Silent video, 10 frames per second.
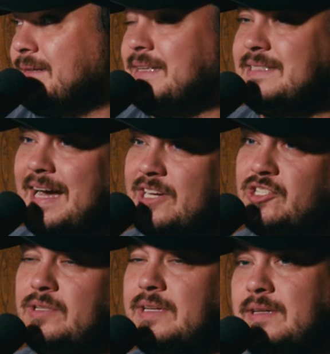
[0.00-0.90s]
it's
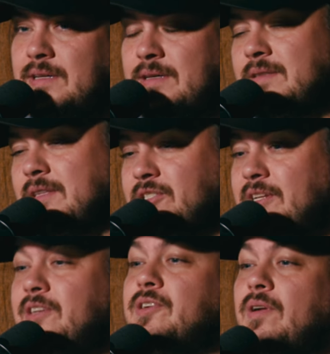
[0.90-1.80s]
actually the
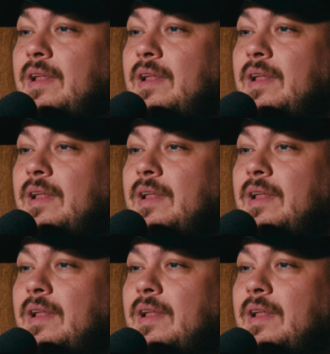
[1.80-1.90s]
digital